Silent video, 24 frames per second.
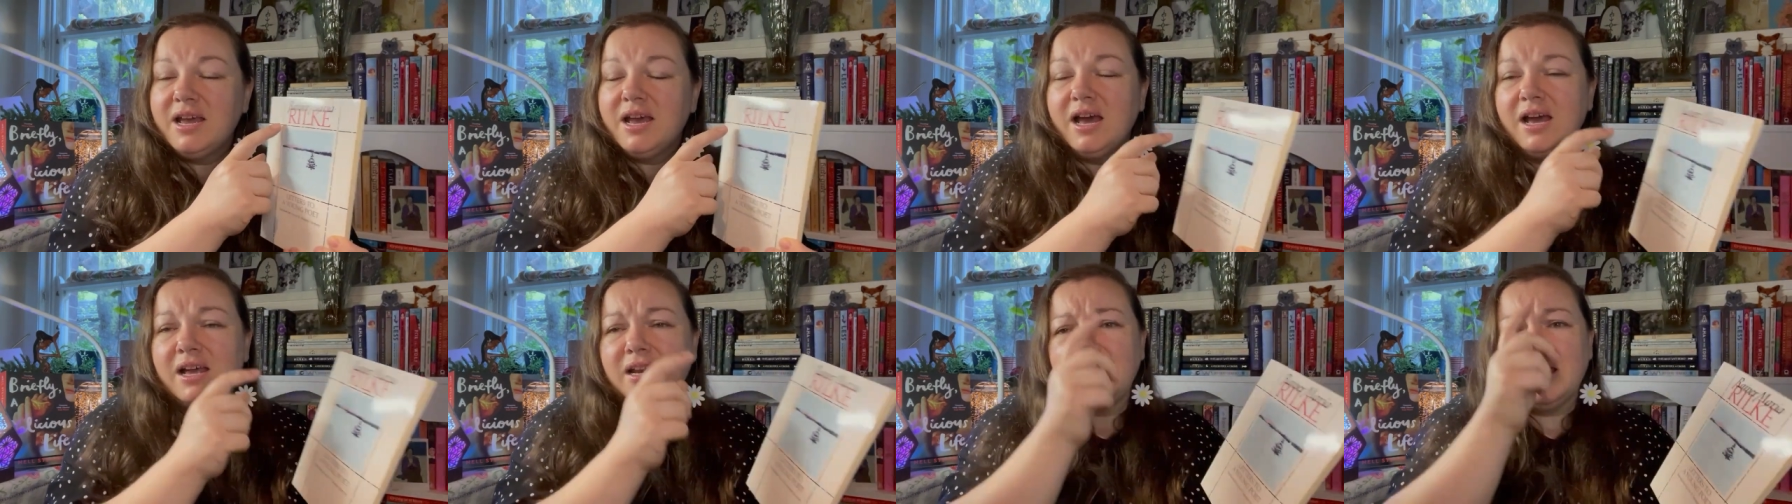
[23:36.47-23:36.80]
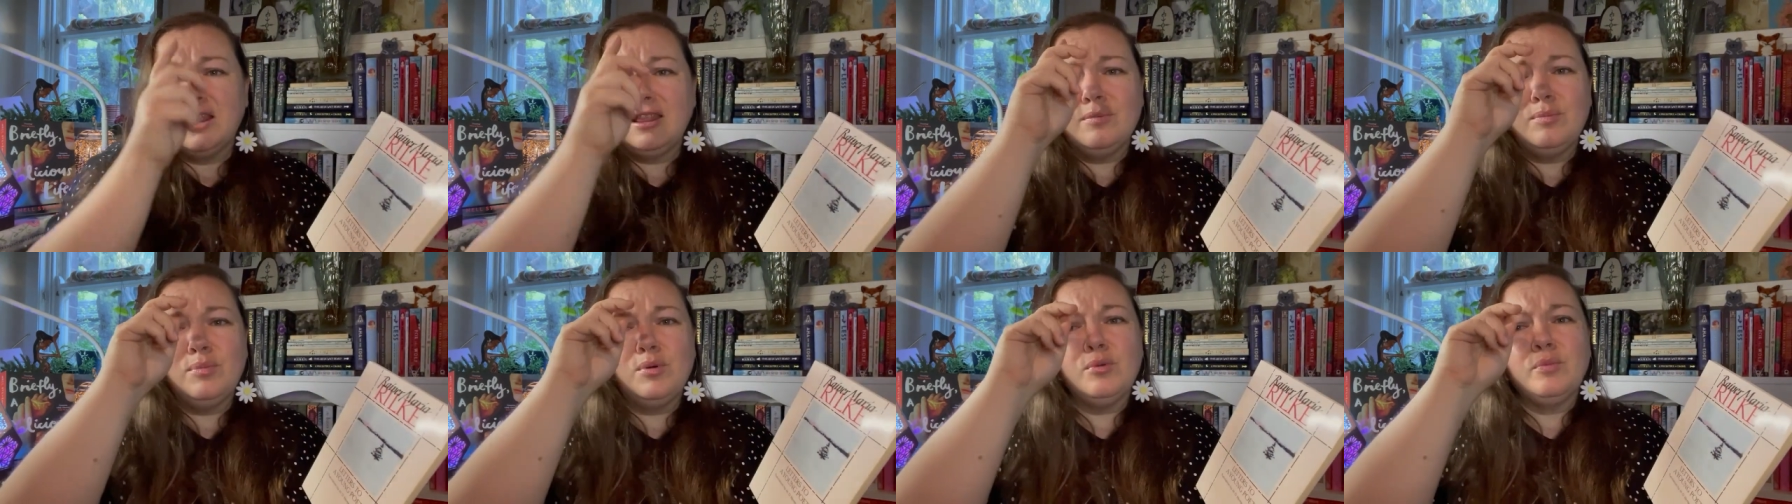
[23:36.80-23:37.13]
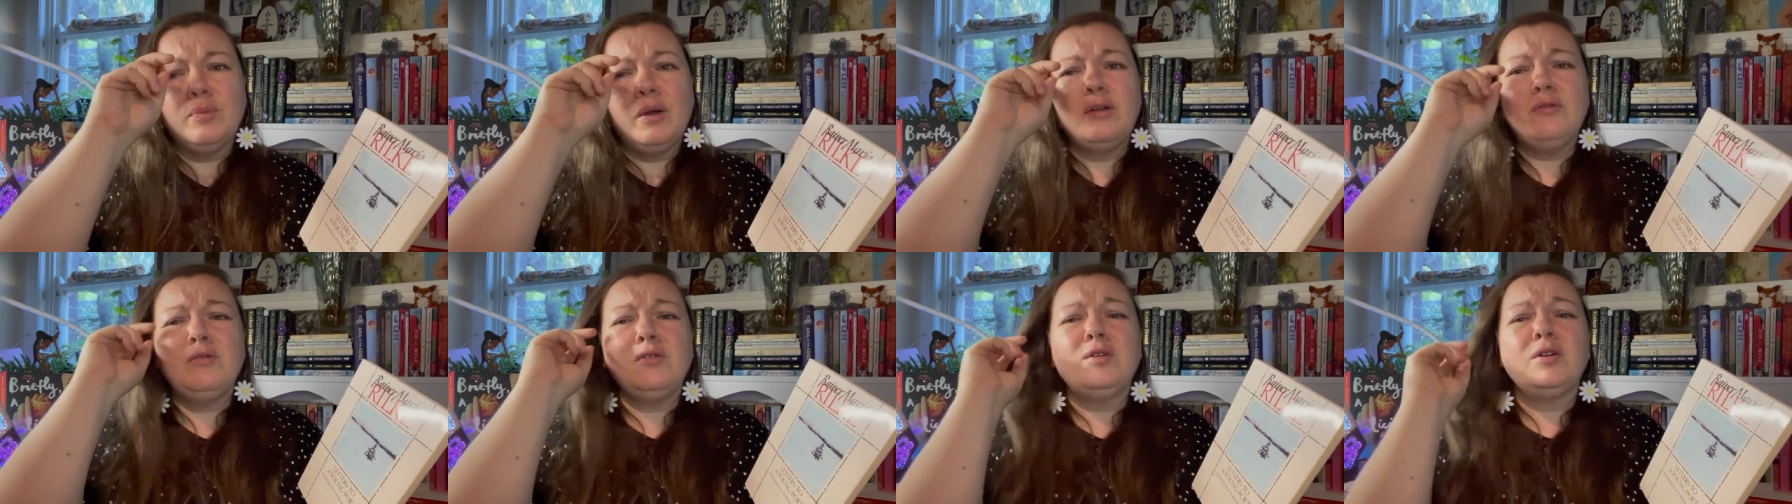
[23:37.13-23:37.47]
another book
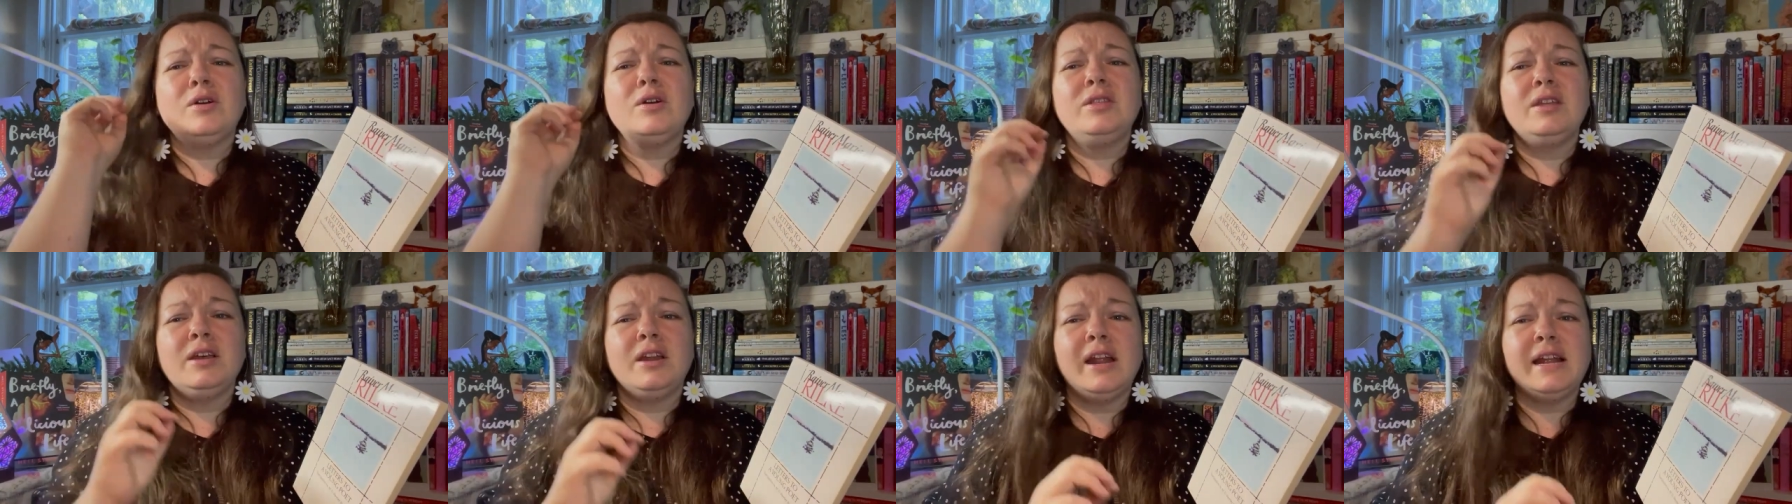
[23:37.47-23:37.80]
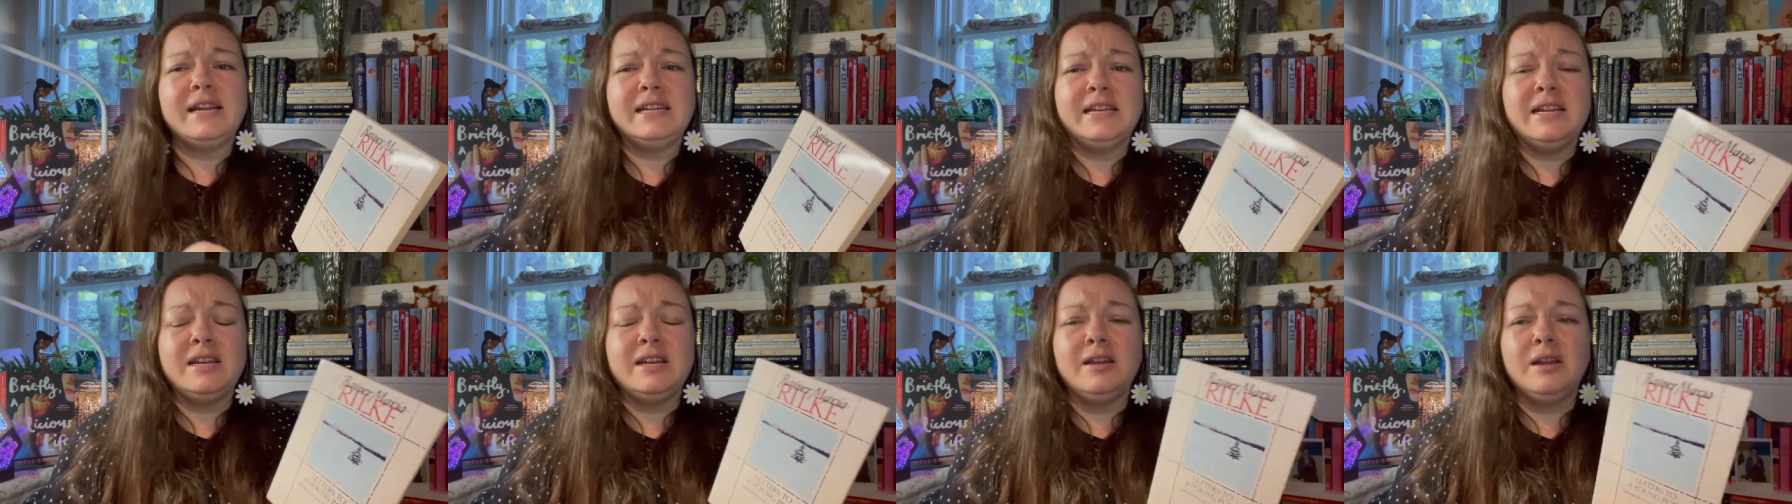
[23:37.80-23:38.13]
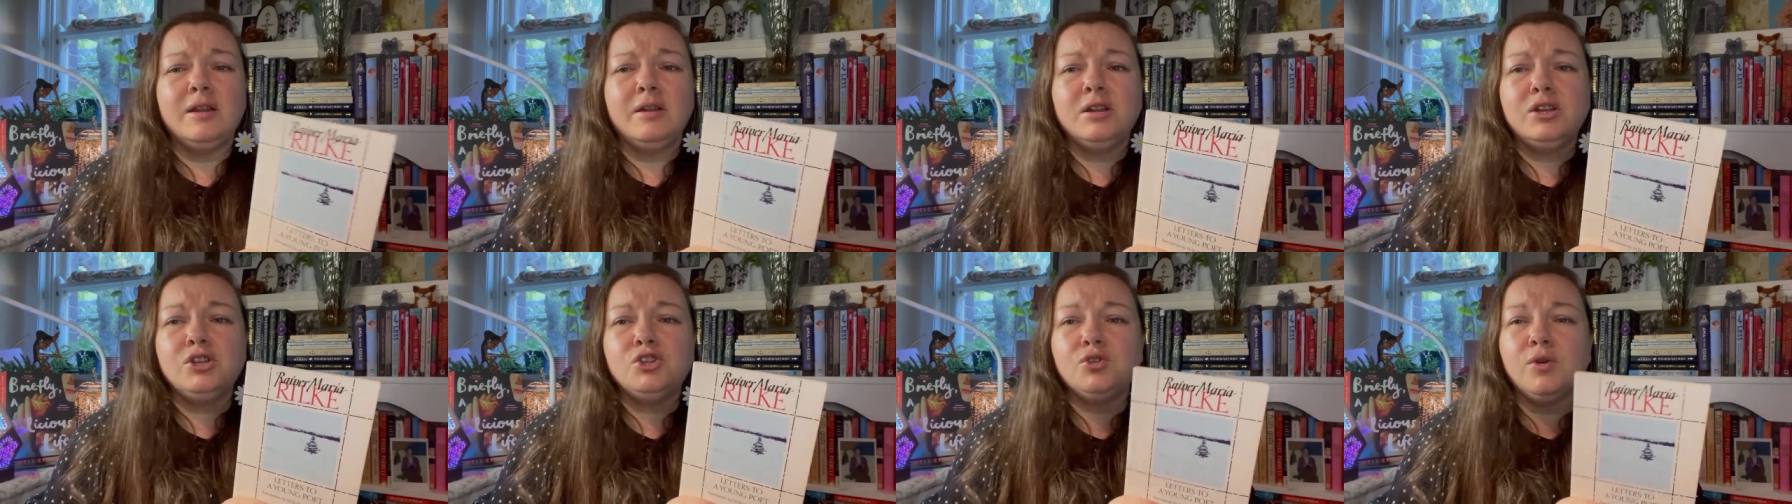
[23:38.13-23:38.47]
by Rilke that I didn't
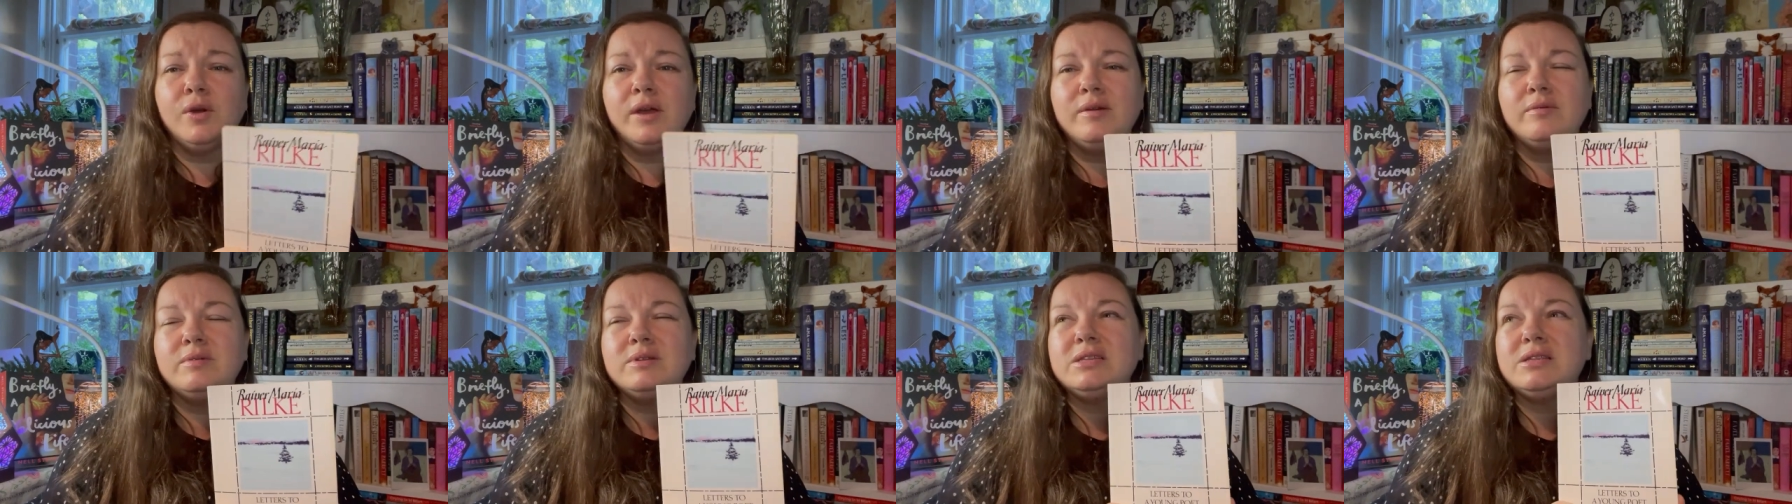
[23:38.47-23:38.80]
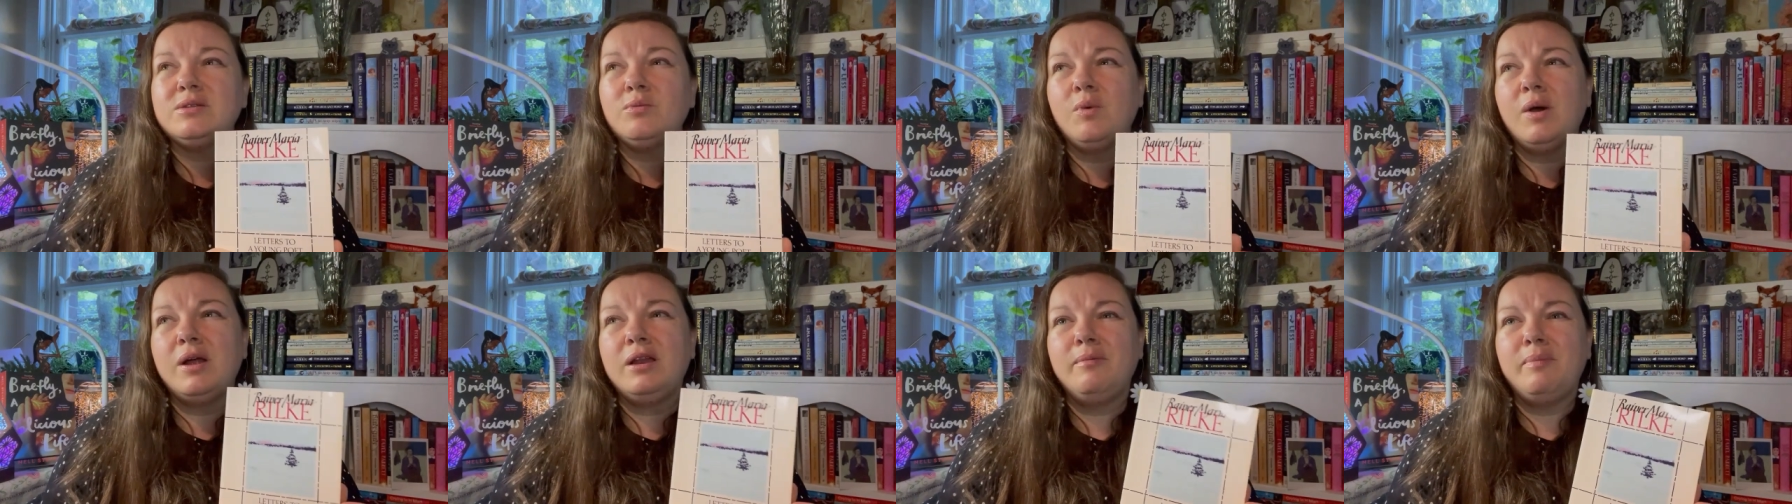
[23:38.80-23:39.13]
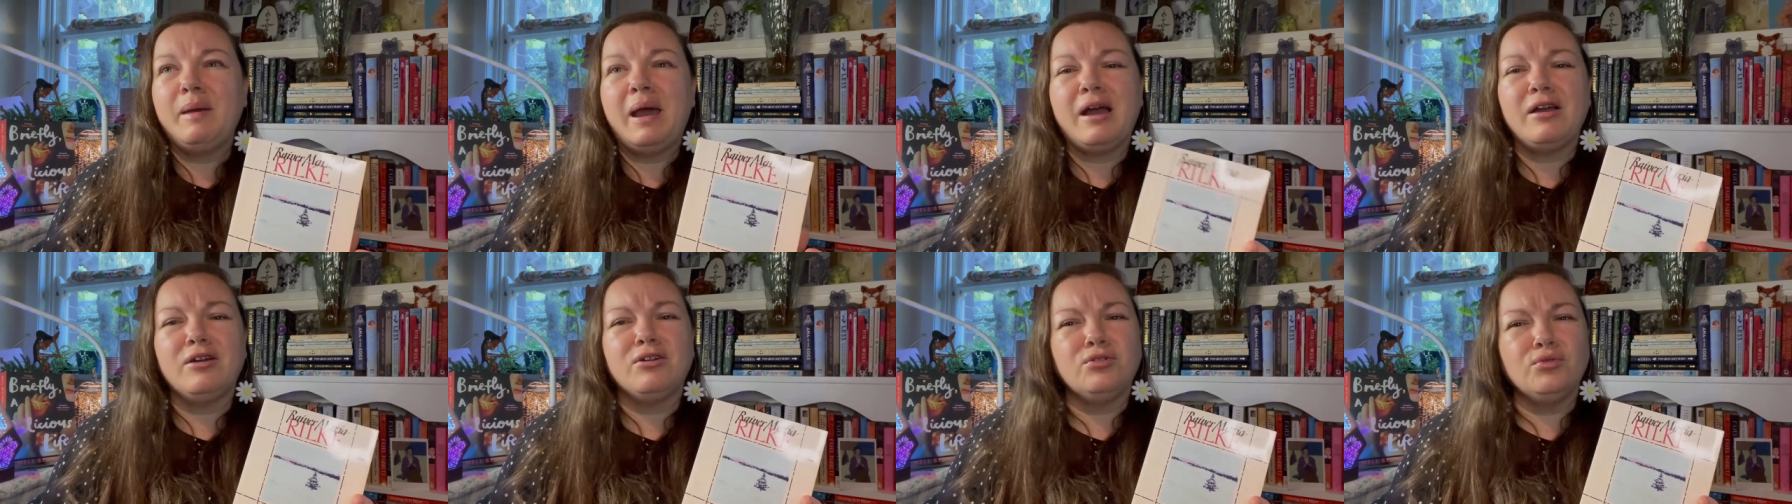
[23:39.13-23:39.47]
enjoy. It was the one
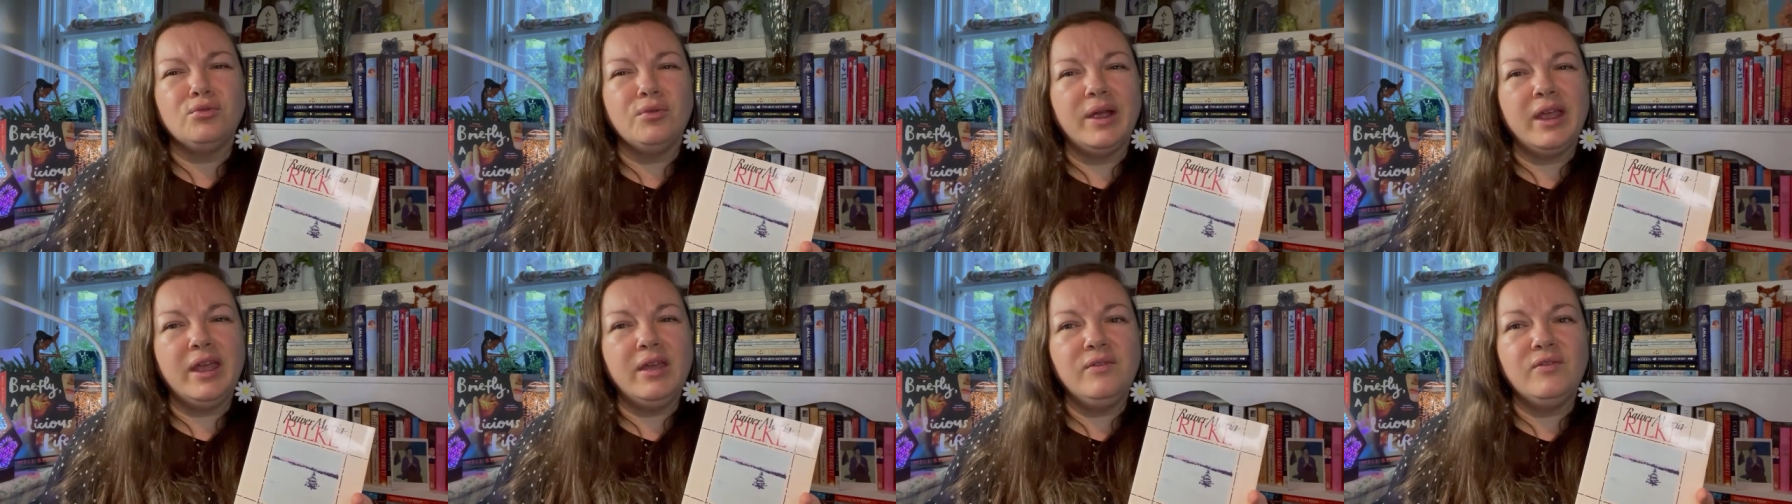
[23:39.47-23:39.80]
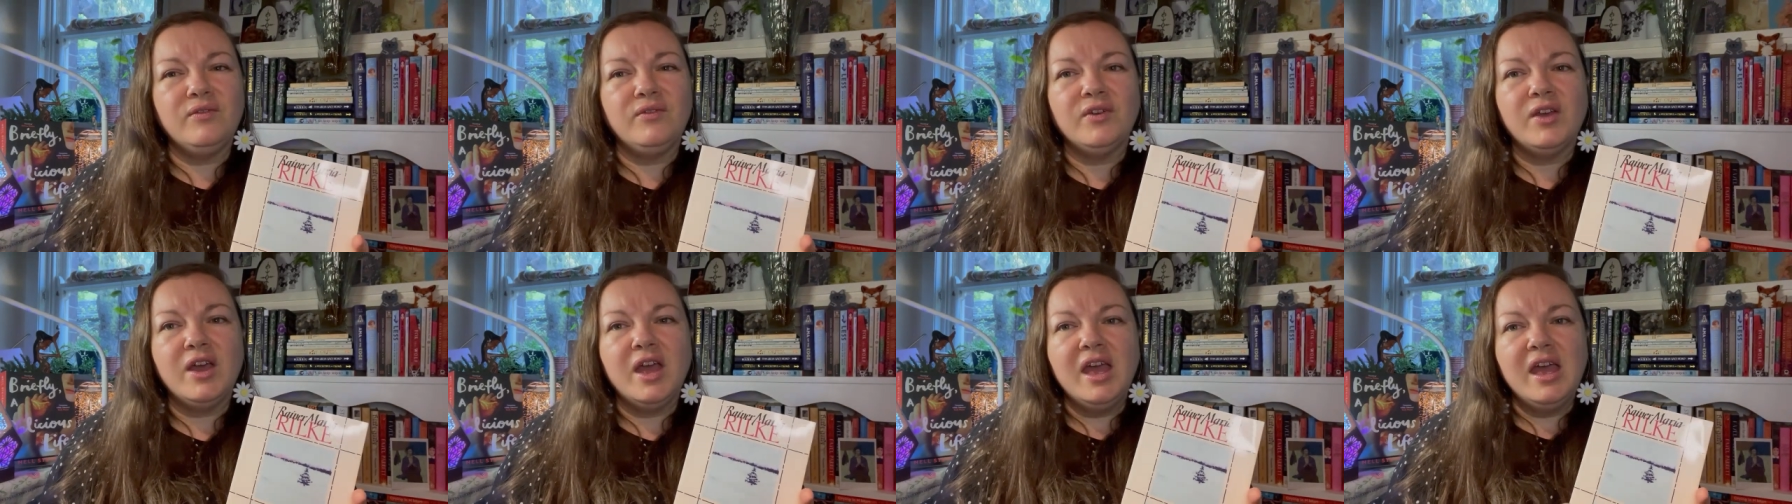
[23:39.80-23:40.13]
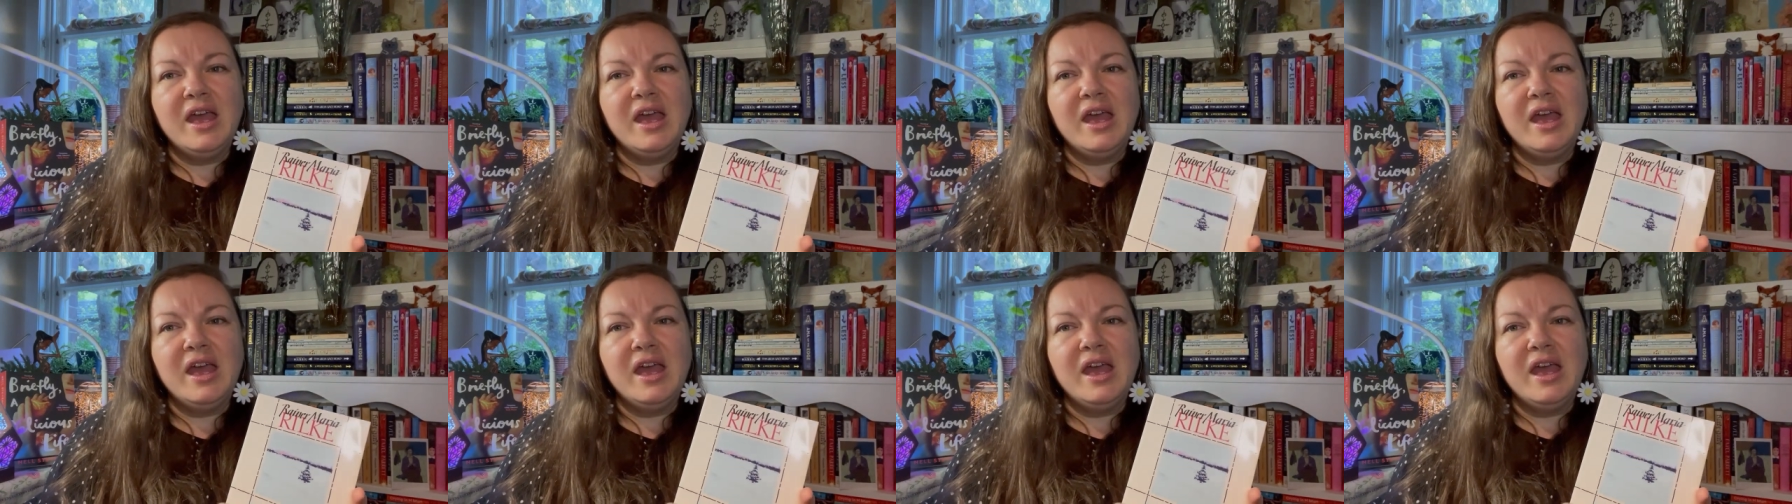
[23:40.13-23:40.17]
about grief.